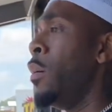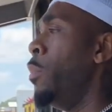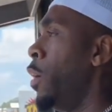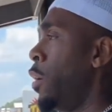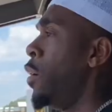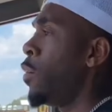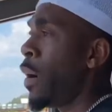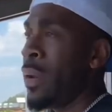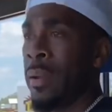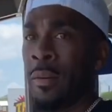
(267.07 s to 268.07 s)
But
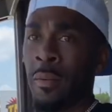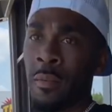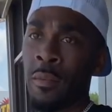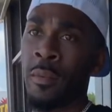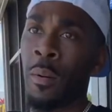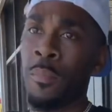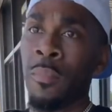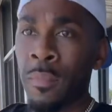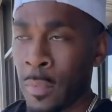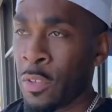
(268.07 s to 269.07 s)
right now,
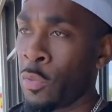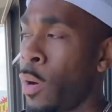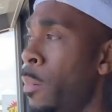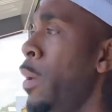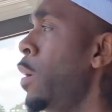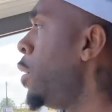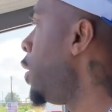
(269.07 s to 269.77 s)
this is where I'm at.